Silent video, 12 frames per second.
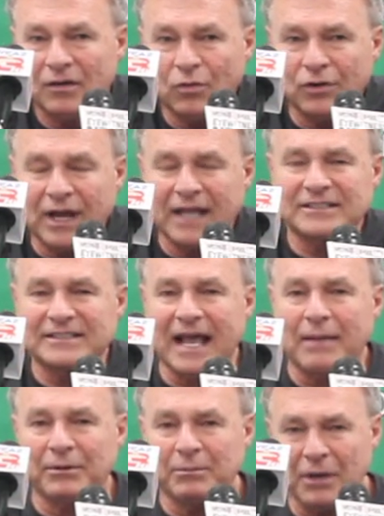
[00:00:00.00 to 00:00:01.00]
we're not
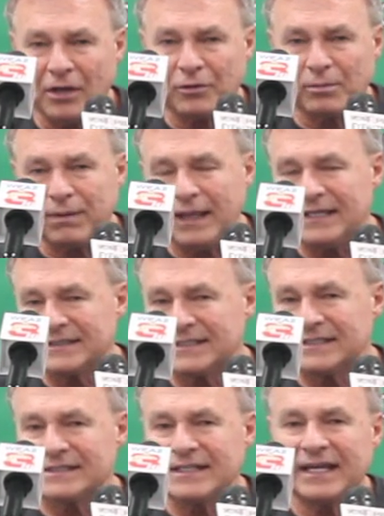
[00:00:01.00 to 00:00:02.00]
stopping them other
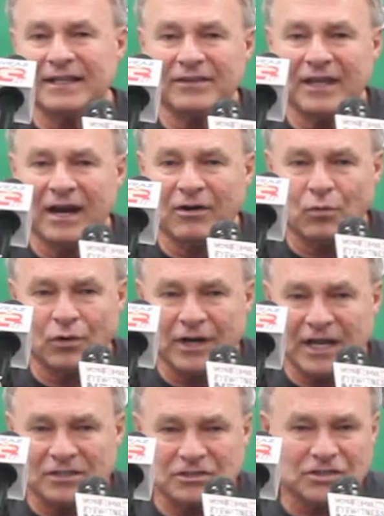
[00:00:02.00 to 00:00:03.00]
places, we're
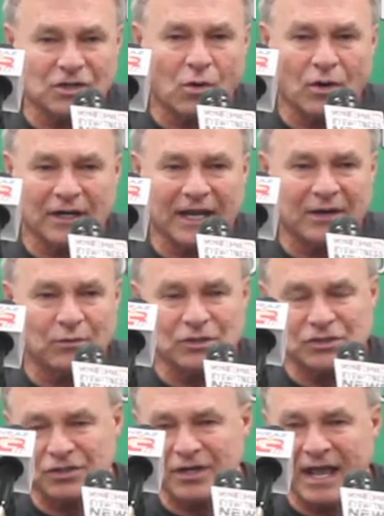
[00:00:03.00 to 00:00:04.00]
not scoring like we
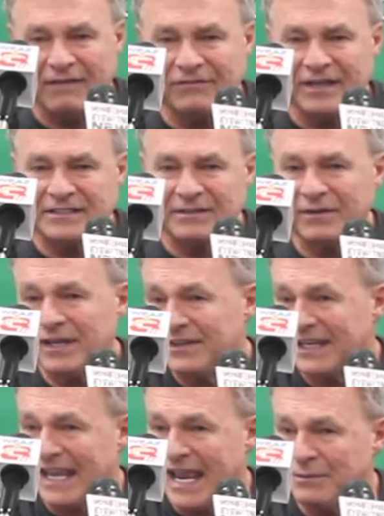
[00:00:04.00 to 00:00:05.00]
should offensively,
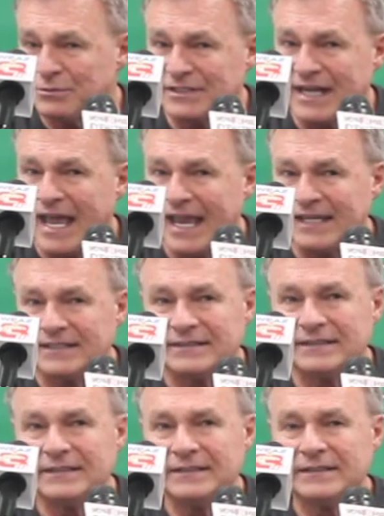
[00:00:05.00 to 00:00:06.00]
the game's tight.
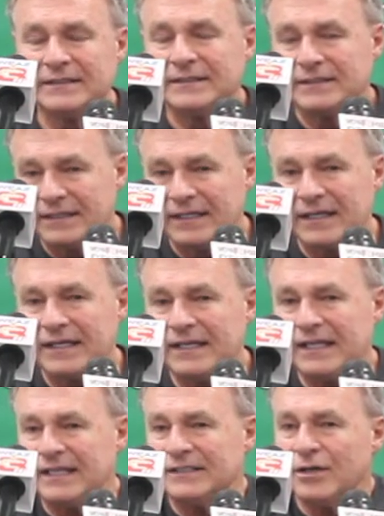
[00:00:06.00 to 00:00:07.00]

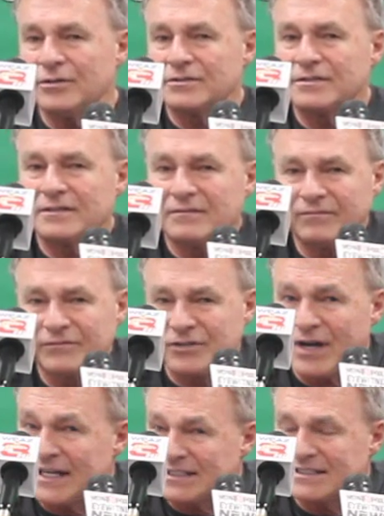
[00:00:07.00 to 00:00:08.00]
And those
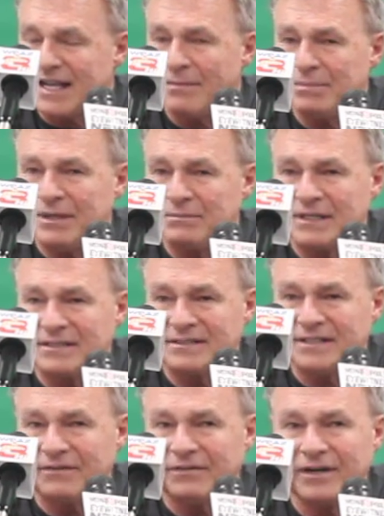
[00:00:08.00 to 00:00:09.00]
trying to stop him gets
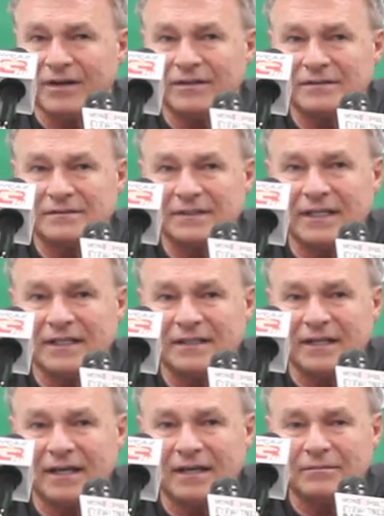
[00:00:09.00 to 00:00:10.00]
difficult.
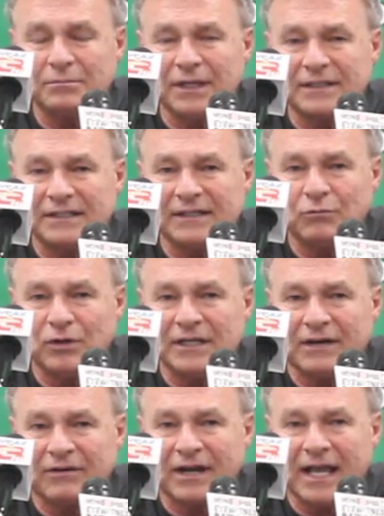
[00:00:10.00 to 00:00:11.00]
But we
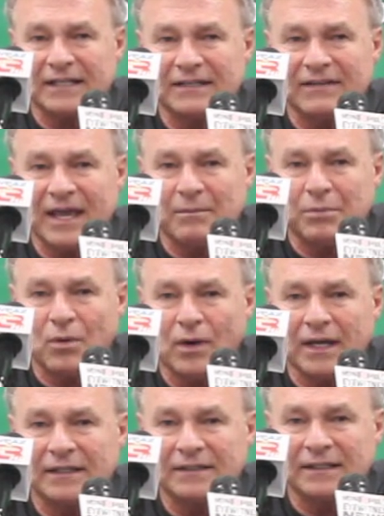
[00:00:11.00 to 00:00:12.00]
never got to that
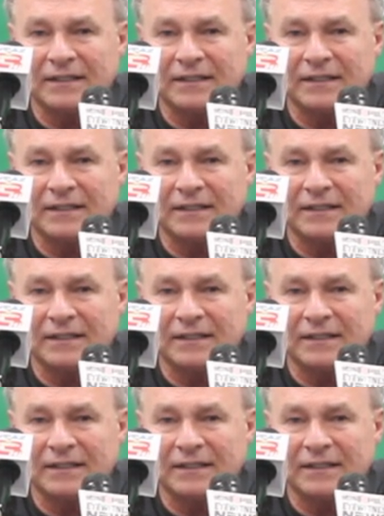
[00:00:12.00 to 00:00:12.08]
point.